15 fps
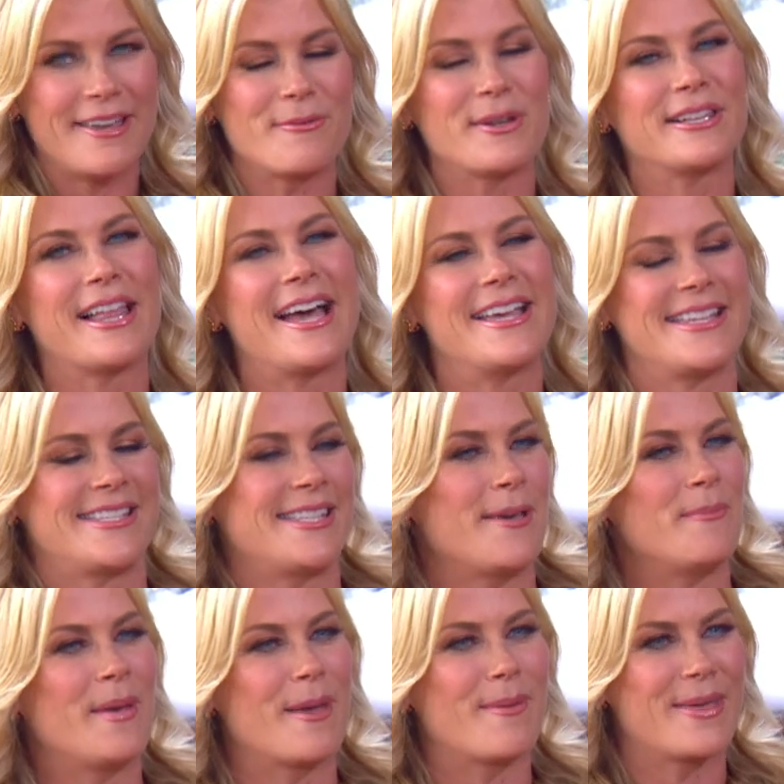they realize
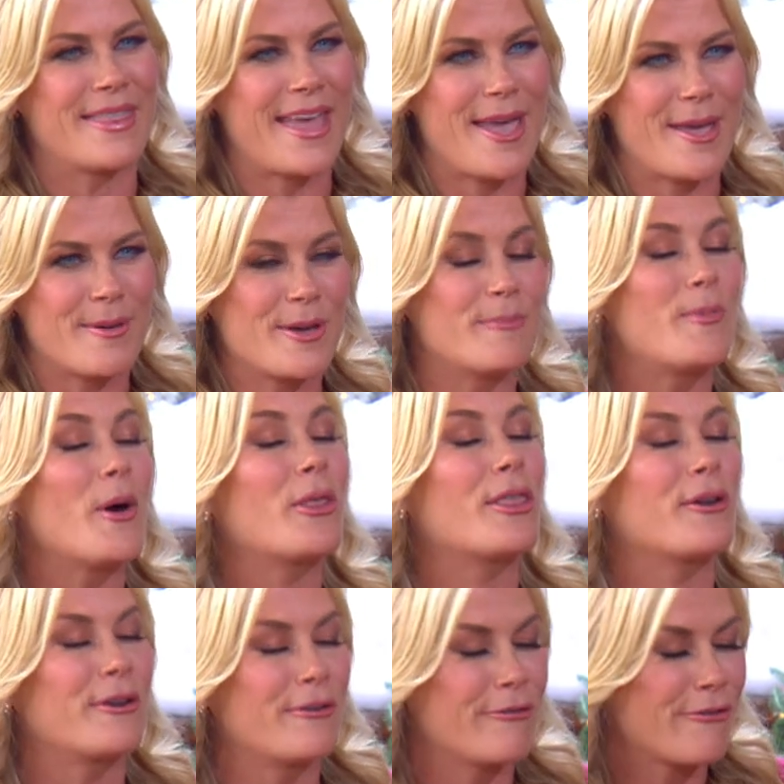that maybe they could both
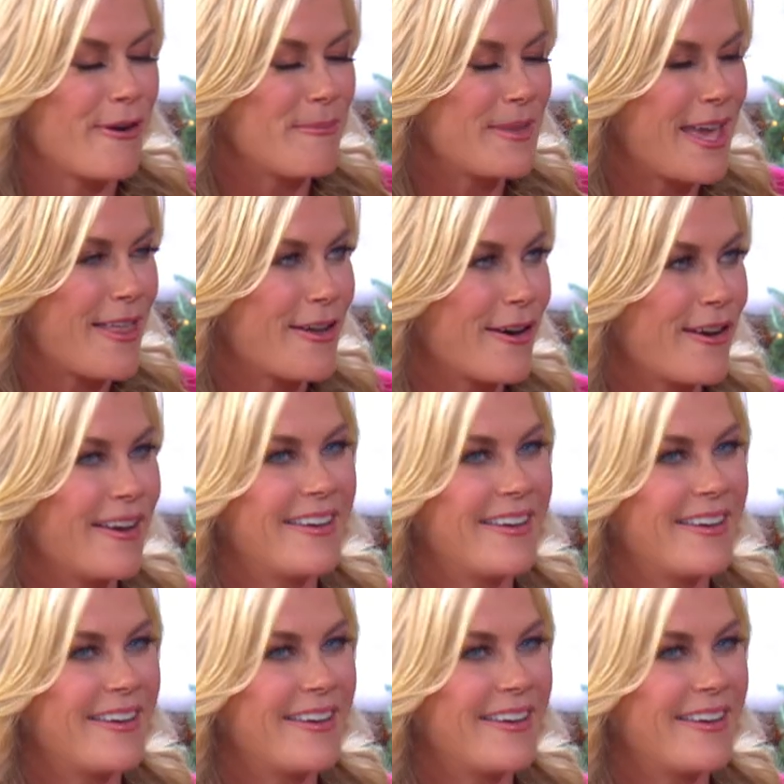learn from the other.